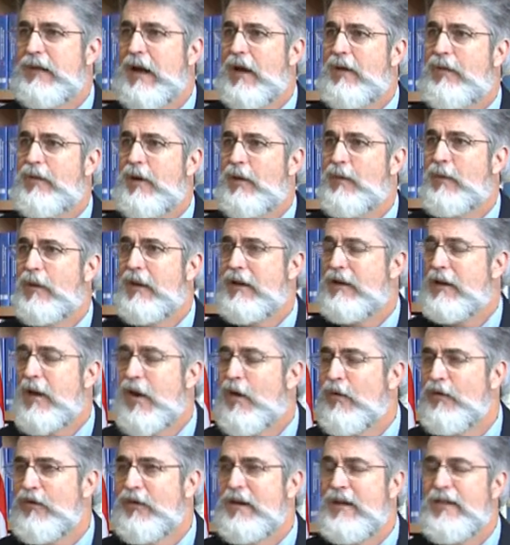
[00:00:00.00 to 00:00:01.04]
out there really
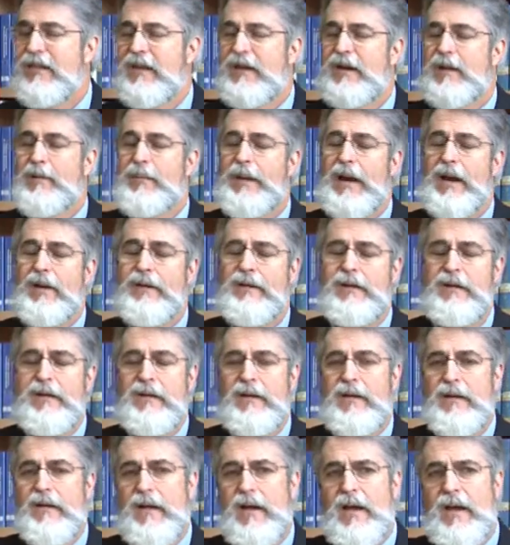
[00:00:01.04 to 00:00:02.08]
knows anything about.
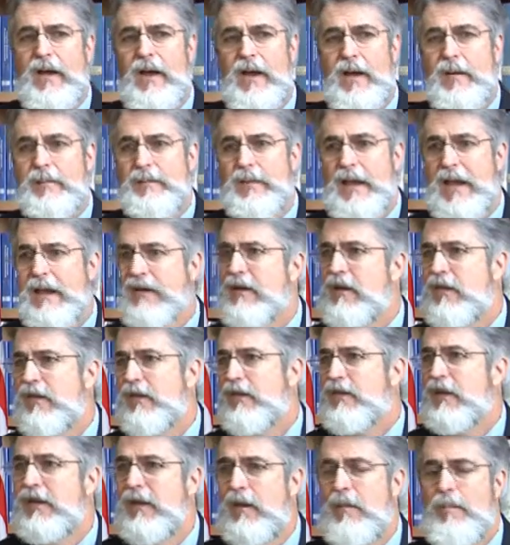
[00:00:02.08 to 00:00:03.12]
And neither
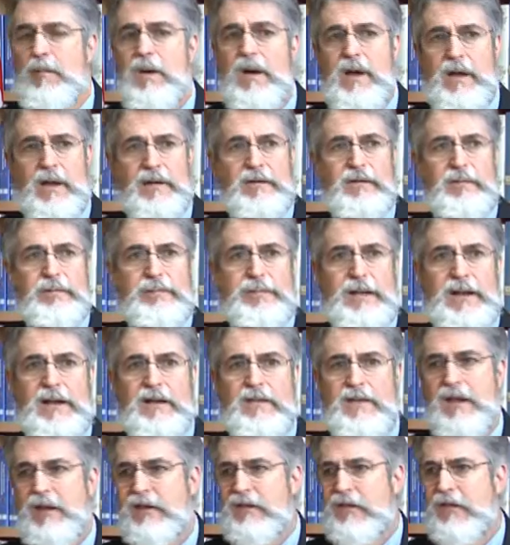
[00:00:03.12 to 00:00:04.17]
did Lamont. But at
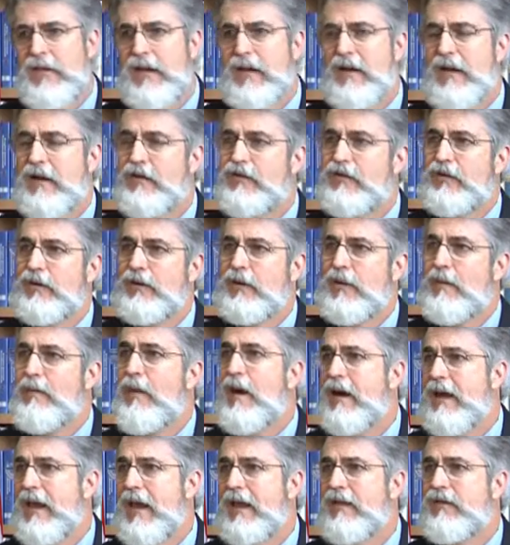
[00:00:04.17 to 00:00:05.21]
the end of the lecture,
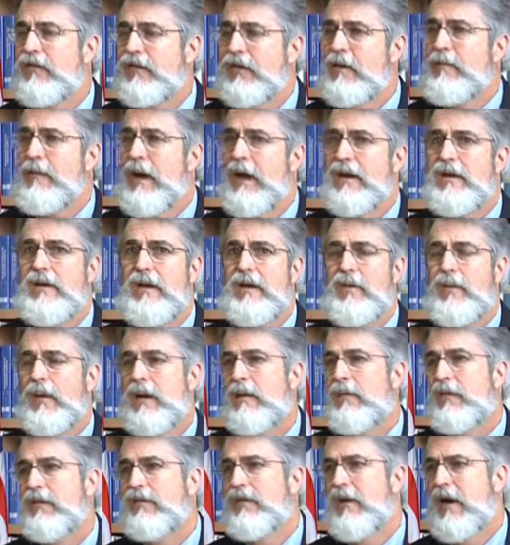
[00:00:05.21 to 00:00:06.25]
Lamont had some idea what I
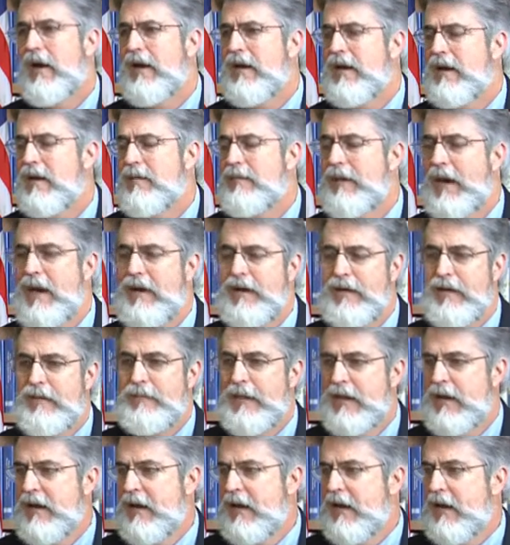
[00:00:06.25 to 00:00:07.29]
was talking about, and
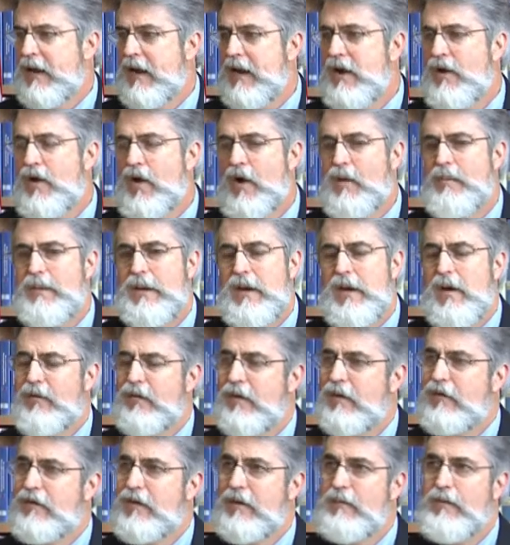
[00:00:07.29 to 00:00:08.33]
he called me over
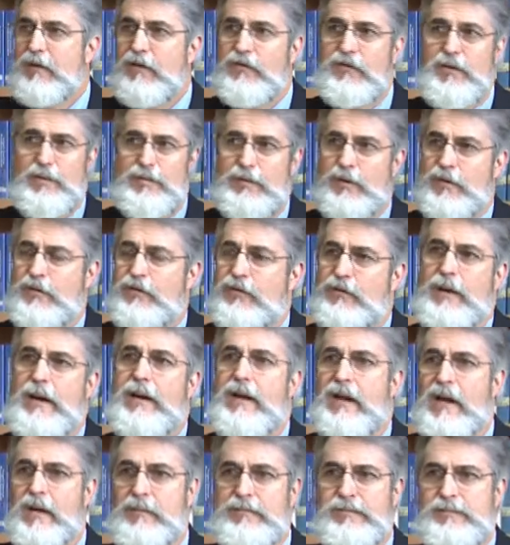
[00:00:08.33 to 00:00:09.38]
and said, "Mr. Bruce, straight
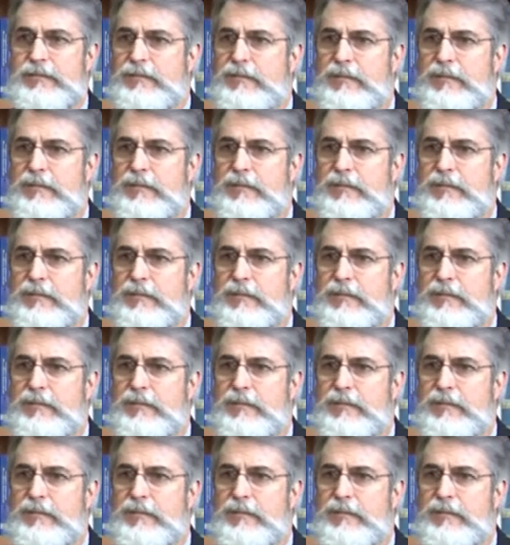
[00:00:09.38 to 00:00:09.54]
up,